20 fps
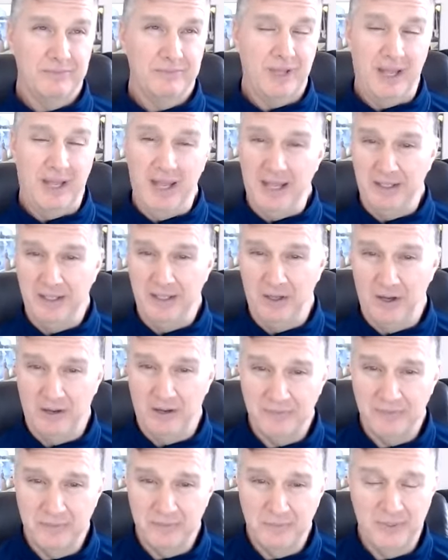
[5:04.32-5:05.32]
I had the
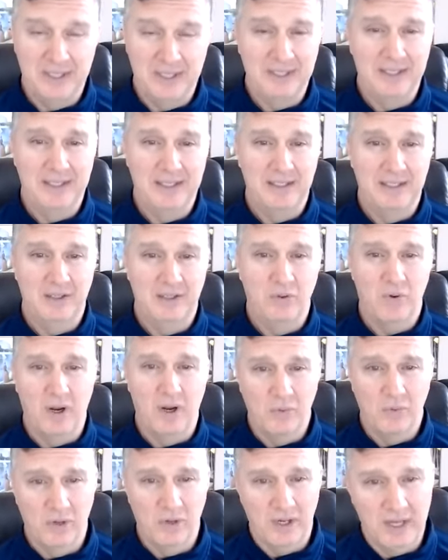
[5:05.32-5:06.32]
offer, but it didn't
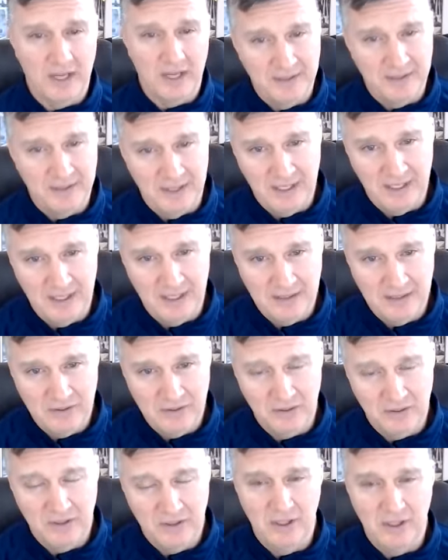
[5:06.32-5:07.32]
quite work out that I
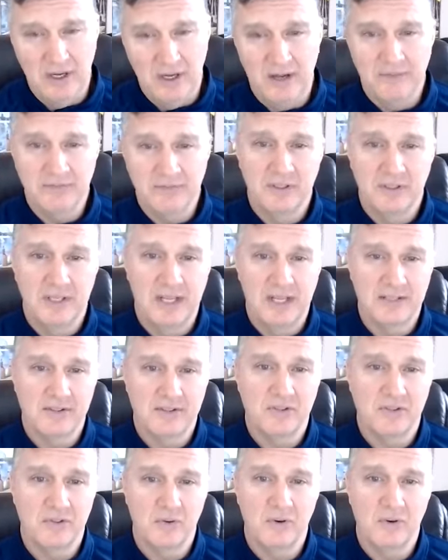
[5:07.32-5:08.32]
took the offer, and that's
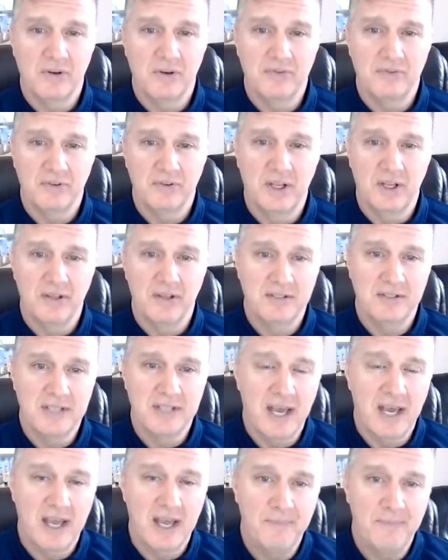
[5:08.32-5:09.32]
a story for another
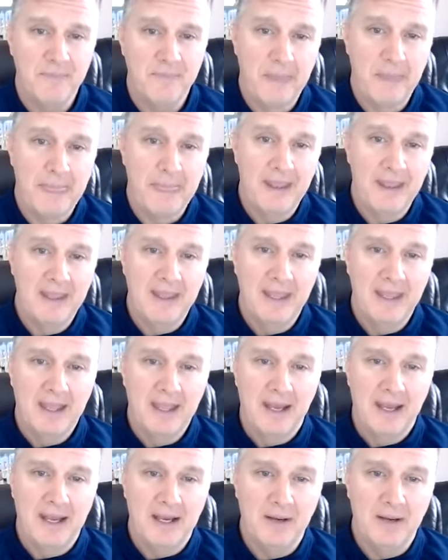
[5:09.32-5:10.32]
time.
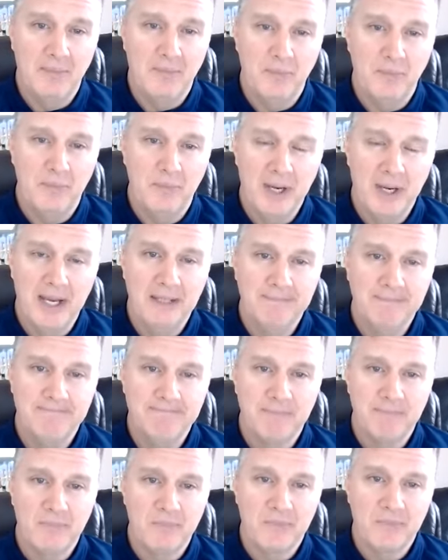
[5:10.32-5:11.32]
But
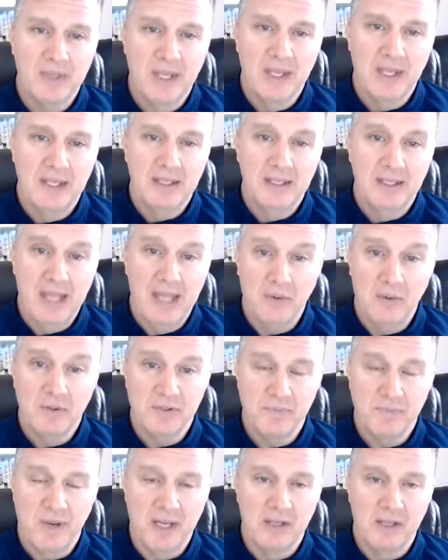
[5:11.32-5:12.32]
that
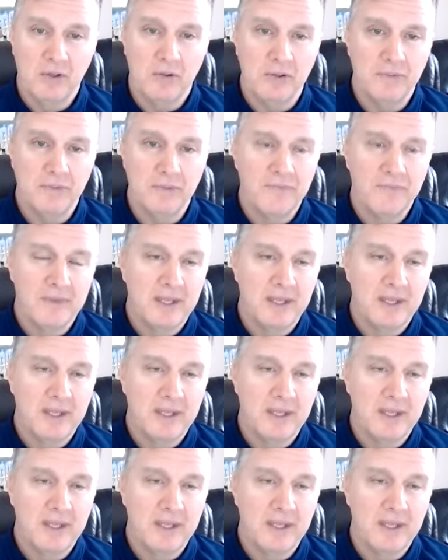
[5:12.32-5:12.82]
was my goal.